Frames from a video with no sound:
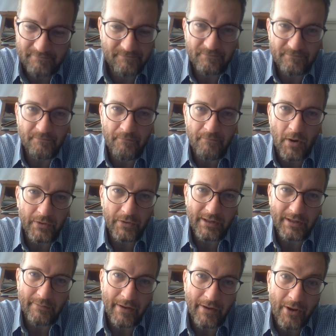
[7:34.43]
moaning
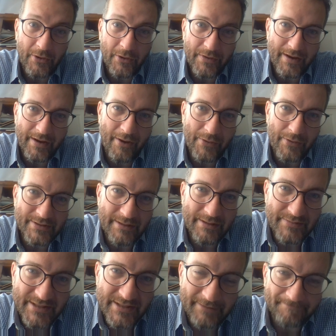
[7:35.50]
about
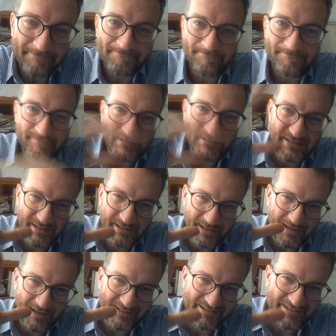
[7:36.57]
OSMC. See you
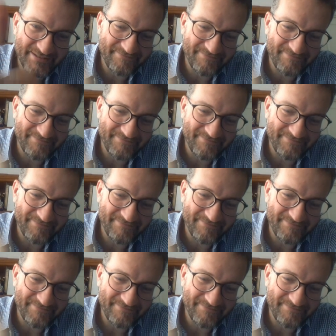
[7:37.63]
guys.